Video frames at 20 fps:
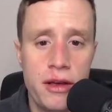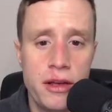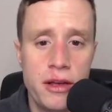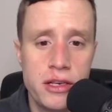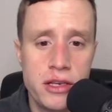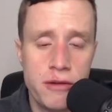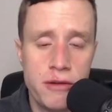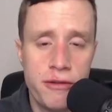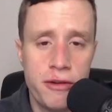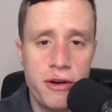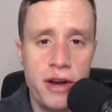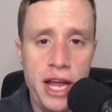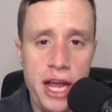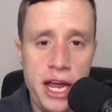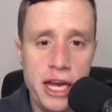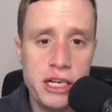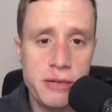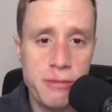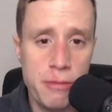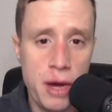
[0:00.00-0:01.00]
So for
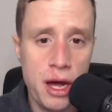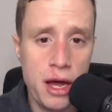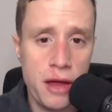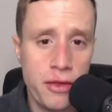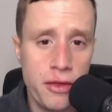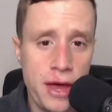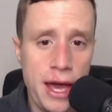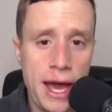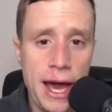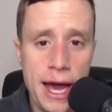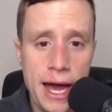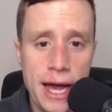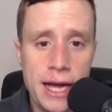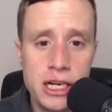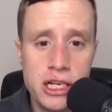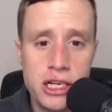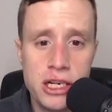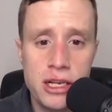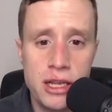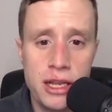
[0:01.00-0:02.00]
each month, they
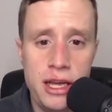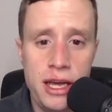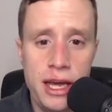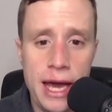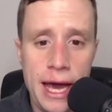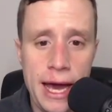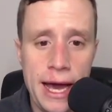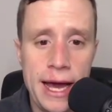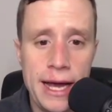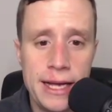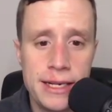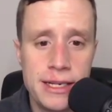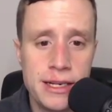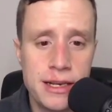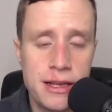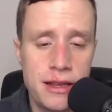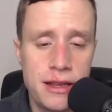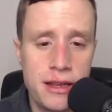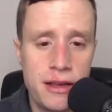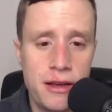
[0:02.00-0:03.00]
actually
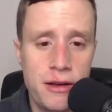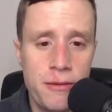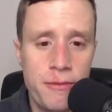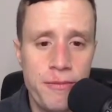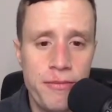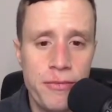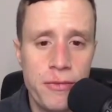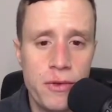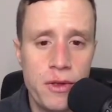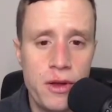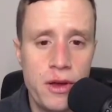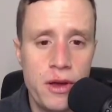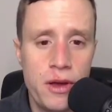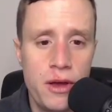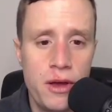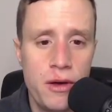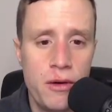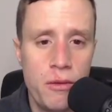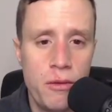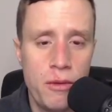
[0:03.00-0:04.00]
ask them
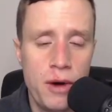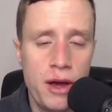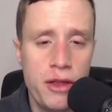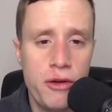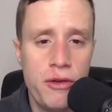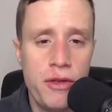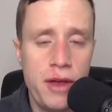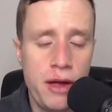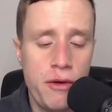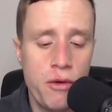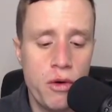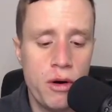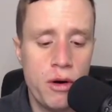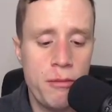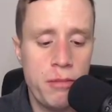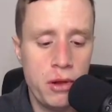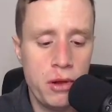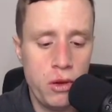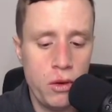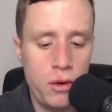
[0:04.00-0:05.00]
whether they were
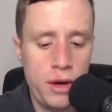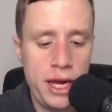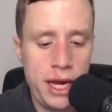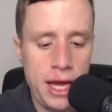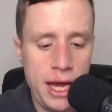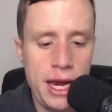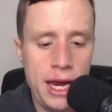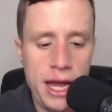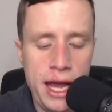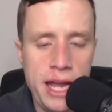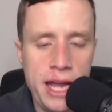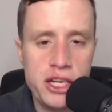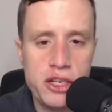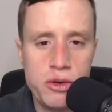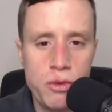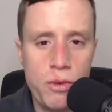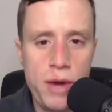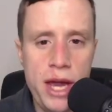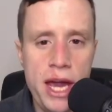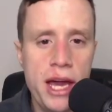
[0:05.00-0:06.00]
employed in
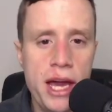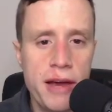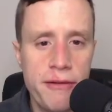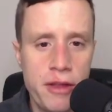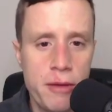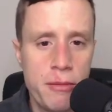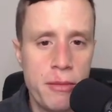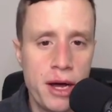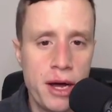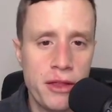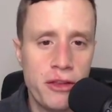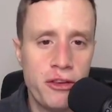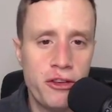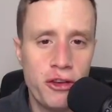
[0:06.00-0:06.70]
each week of the month.